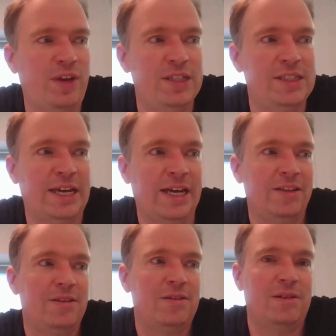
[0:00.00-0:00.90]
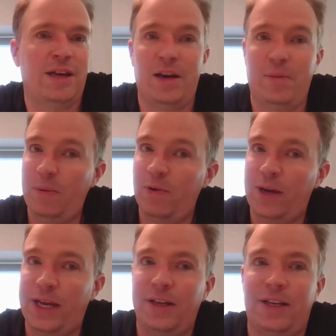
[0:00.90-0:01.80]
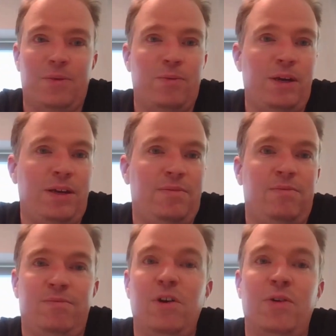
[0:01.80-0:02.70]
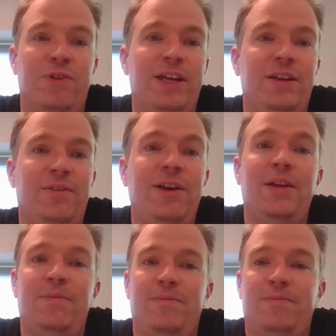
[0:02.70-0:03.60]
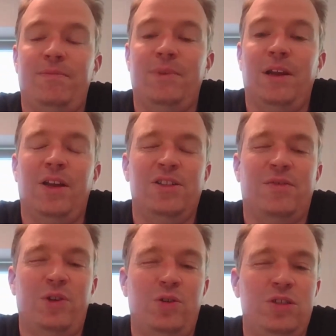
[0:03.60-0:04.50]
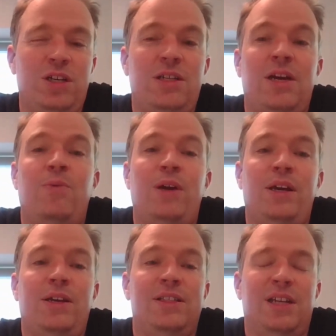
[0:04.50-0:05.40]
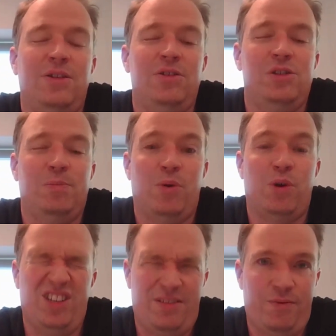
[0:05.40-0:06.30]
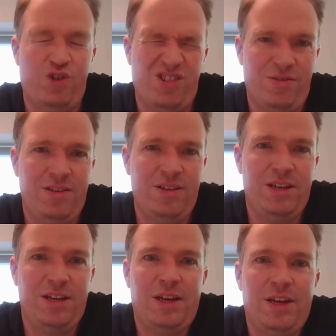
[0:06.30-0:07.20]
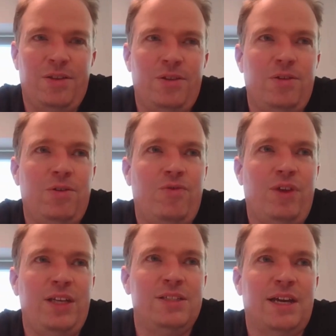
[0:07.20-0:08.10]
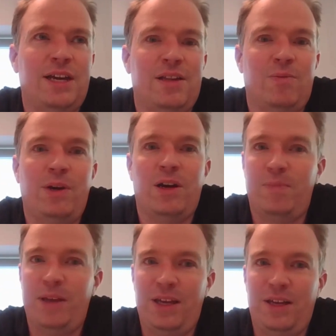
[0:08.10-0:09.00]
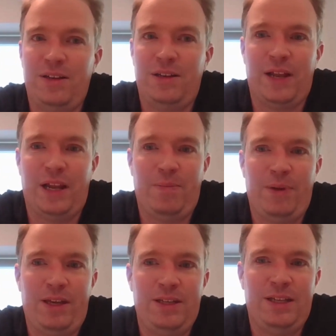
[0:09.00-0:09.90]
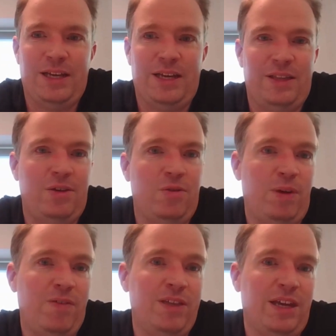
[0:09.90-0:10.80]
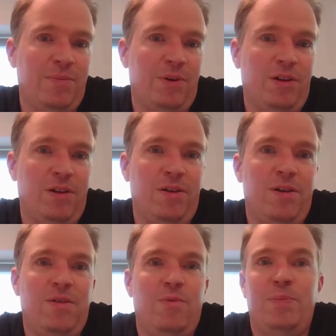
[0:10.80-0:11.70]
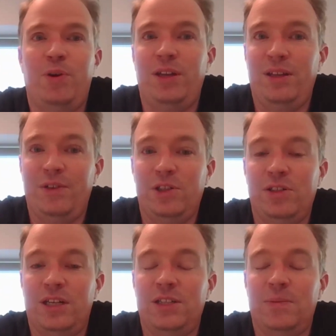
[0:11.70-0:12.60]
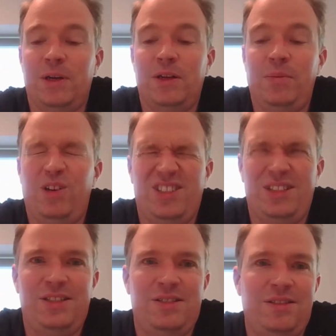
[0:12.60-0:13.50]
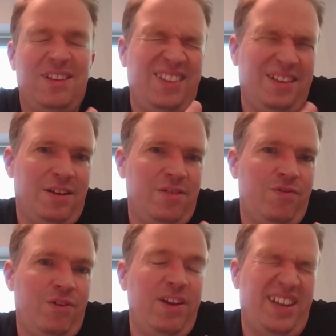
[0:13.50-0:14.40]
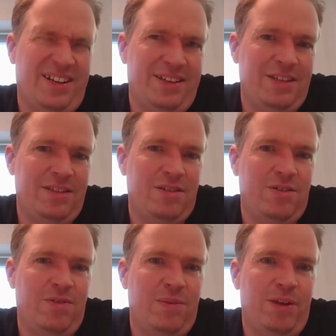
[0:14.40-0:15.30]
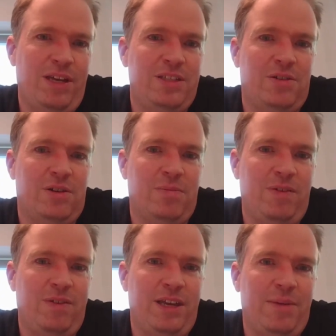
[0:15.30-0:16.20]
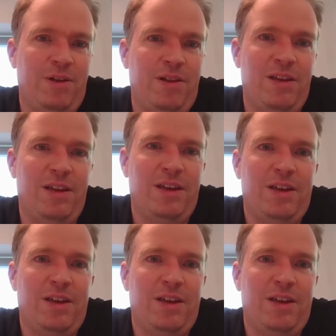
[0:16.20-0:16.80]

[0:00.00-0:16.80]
things that other people created that we were really lots of usage, and we decided to support it for you, to things that we are developing, like the new pivot table. We're putting it in visualization bundle because it's not fully there yet to replace the current pivot table.